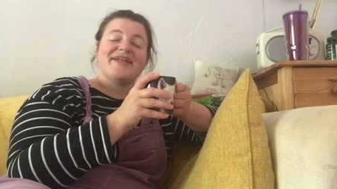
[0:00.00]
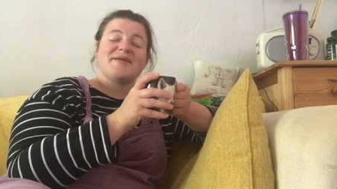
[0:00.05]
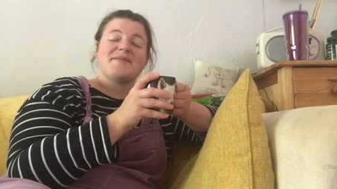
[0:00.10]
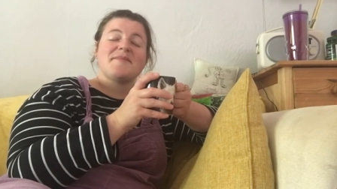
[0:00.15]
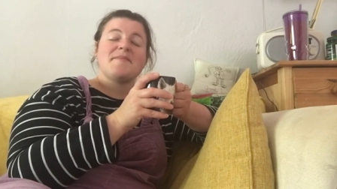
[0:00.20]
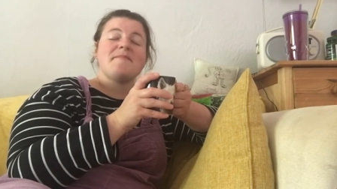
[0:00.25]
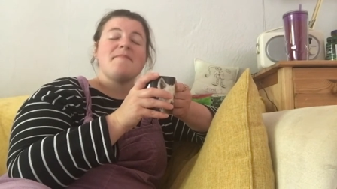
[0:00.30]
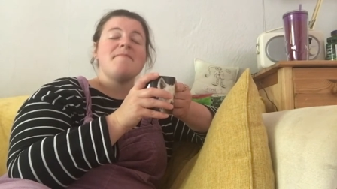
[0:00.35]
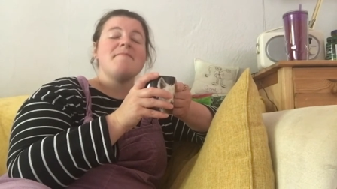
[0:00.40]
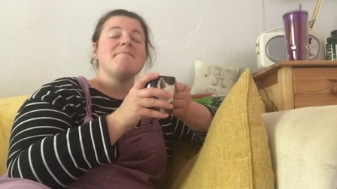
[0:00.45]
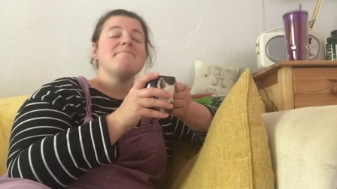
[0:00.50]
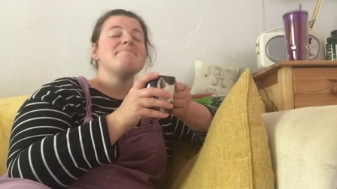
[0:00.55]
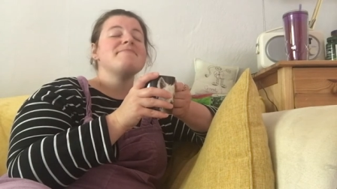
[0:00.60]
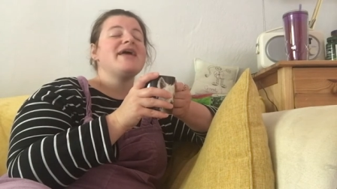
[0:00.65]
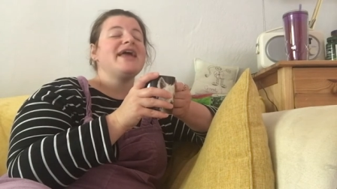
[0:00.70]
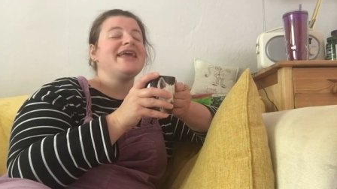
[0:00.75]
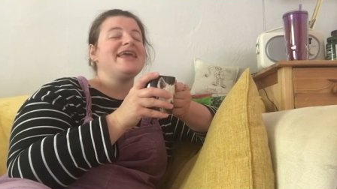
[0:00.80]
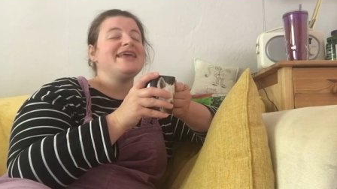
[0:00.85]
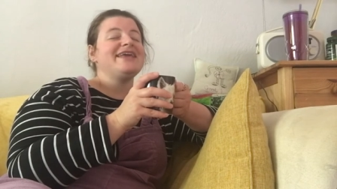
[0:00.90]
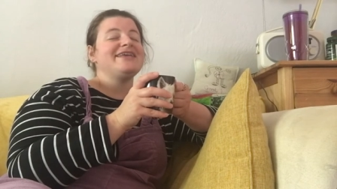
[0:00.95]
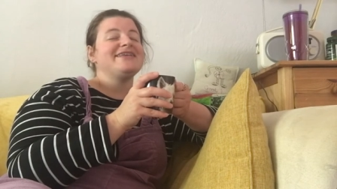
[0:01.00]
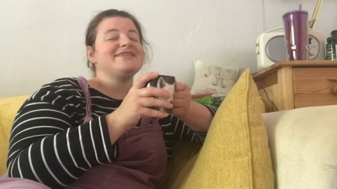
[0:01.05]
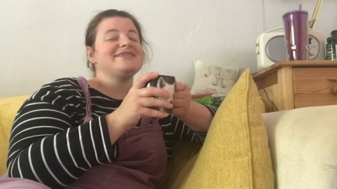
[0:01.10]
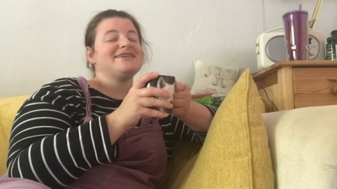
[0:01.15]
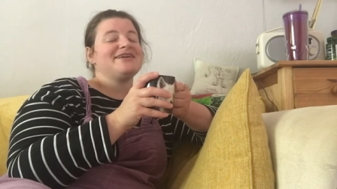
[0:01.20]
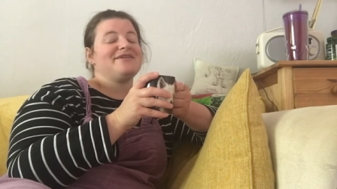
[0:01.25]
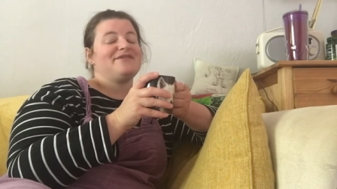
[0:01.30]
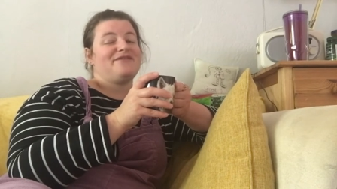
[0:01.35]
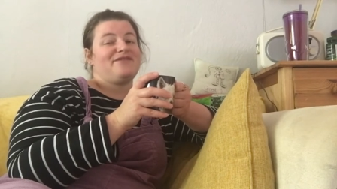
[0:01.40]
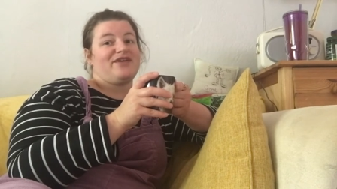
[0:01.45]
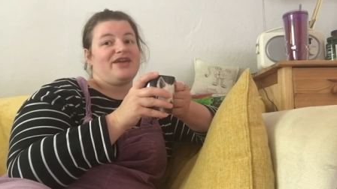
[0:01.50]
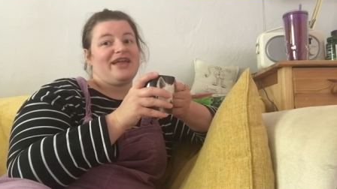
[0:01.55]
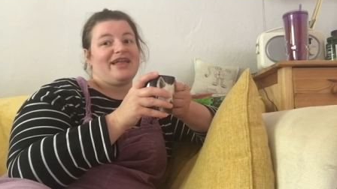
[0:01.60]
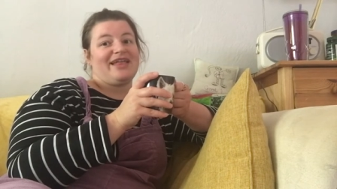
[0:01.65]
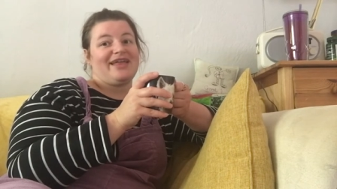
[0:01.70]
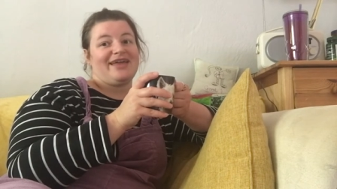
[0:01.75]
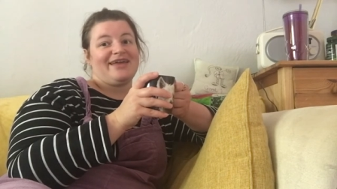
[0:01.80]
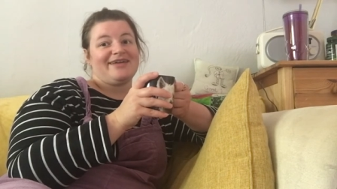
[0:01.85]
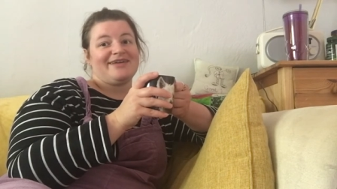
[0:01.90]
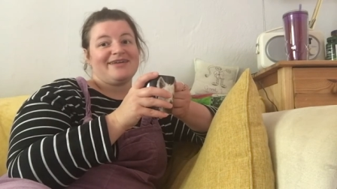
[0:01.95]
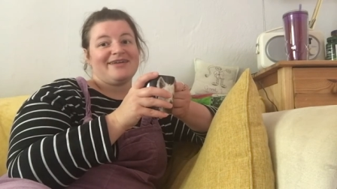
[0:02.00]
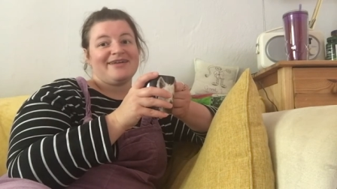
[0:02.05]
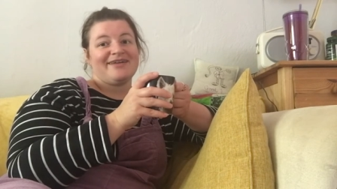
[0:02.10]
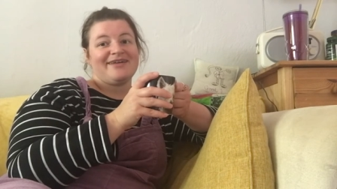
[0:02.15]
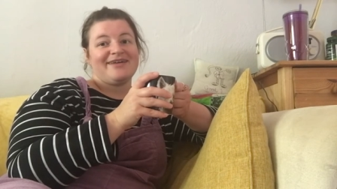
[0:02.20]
amazing feeling.